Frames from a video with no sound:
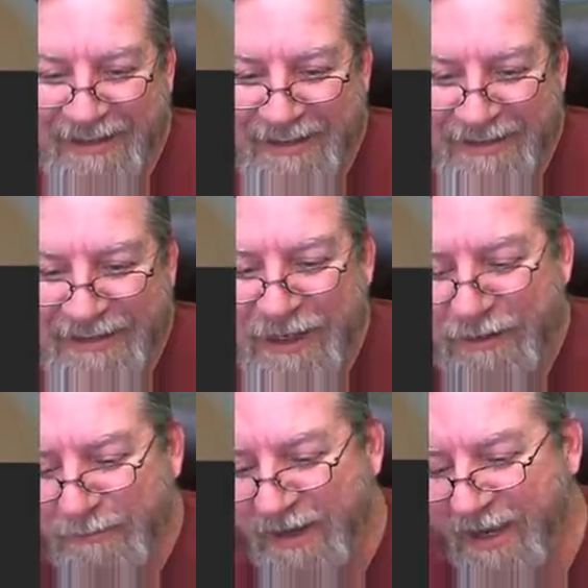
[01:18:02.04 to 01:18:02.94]

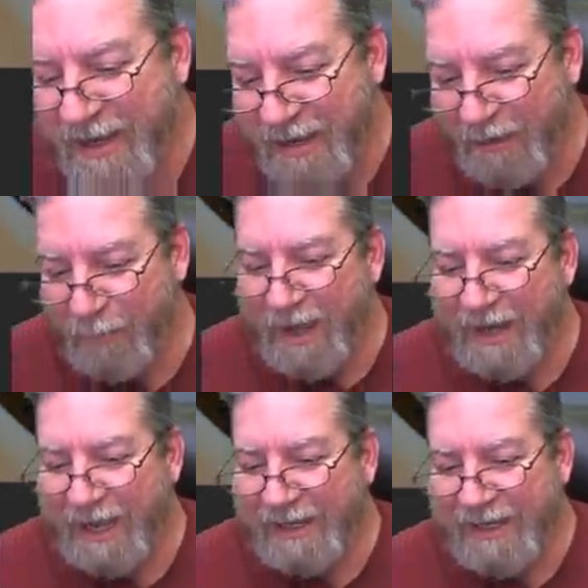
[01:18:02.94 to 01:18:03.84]
"Excuse me
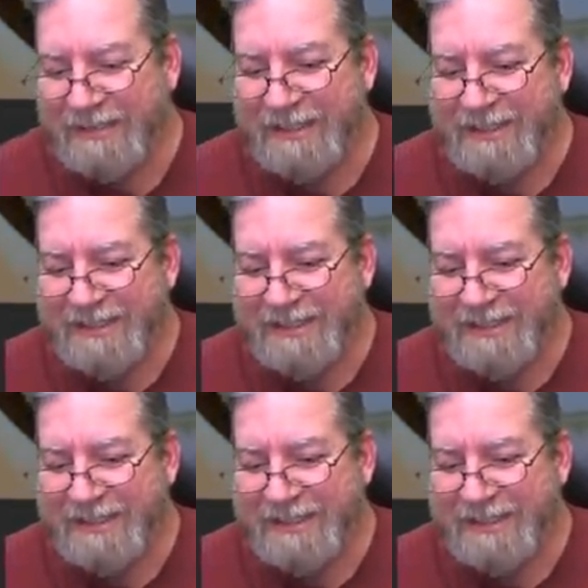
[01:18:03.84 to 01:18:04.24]
while I kiss this